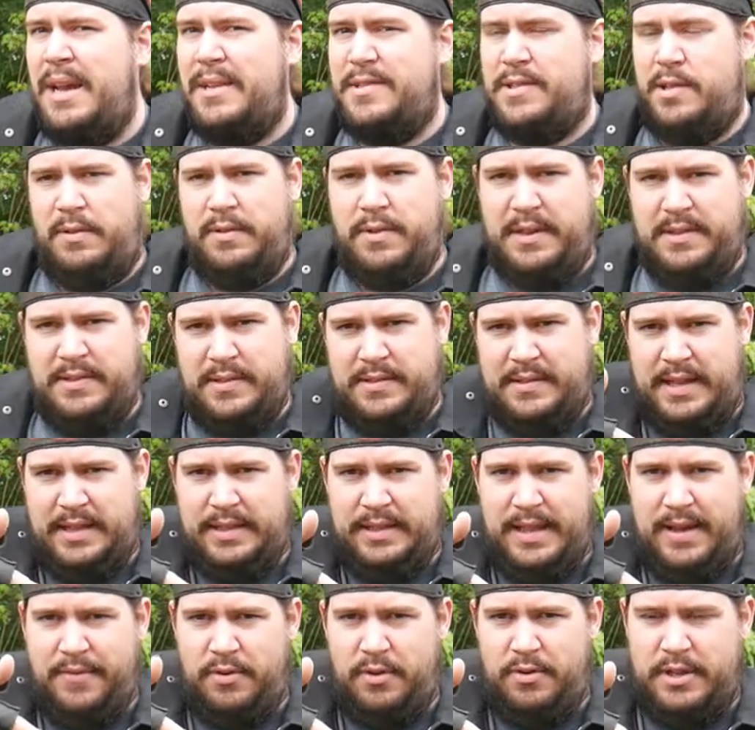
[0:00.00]
because all it is a
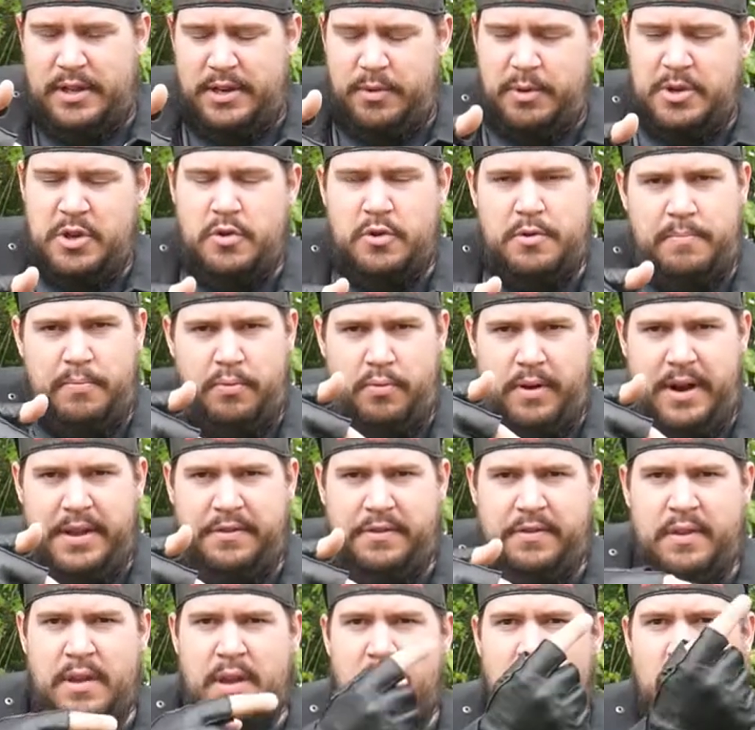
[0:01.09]
lever that when you
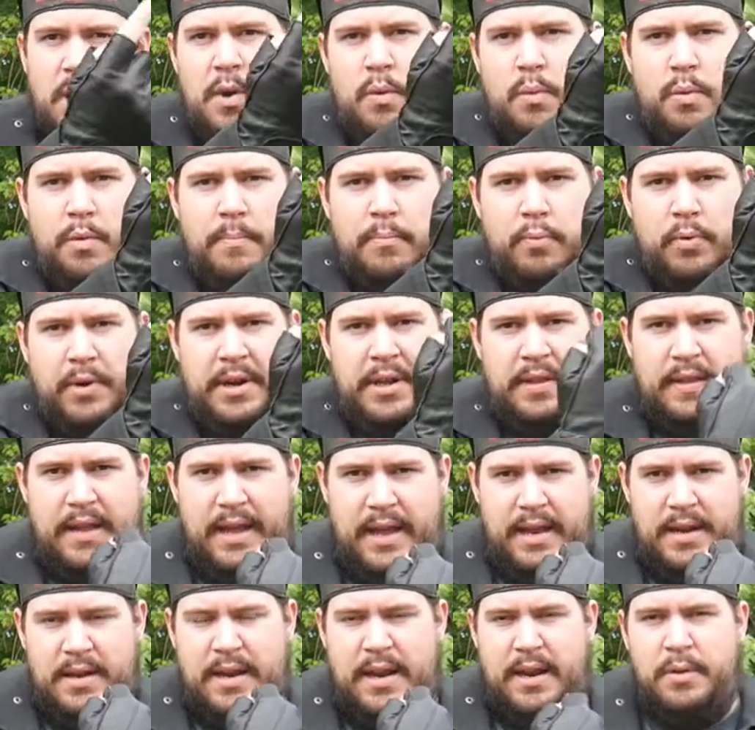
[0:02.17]
depress will bring the
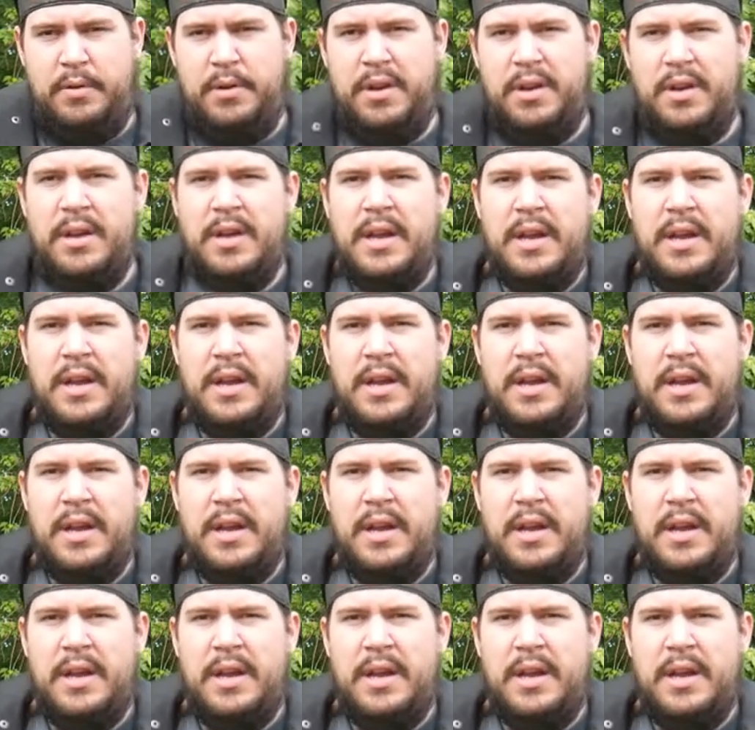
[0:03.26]
head down.